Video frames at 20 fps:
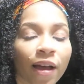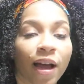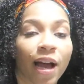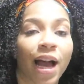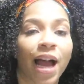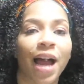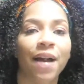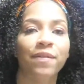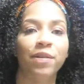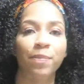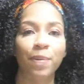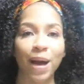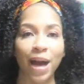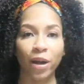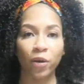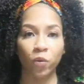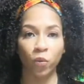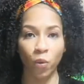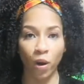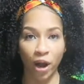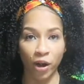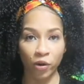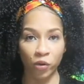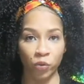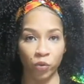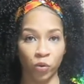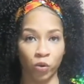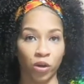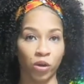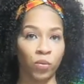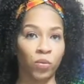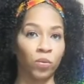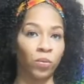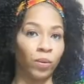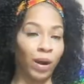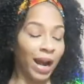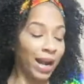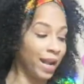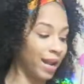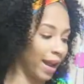I have a pot of water on
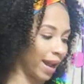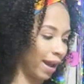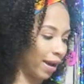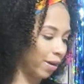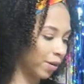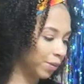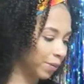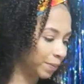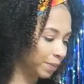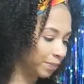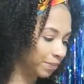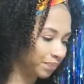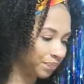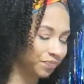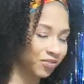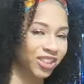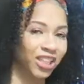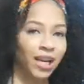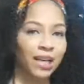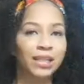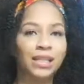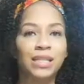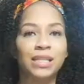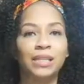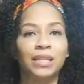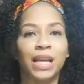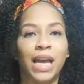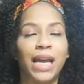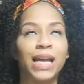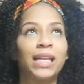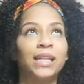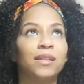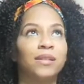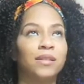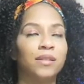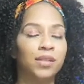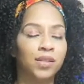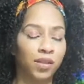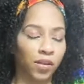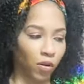right now. Y'all, this lighting
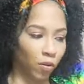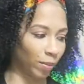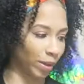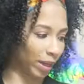looks so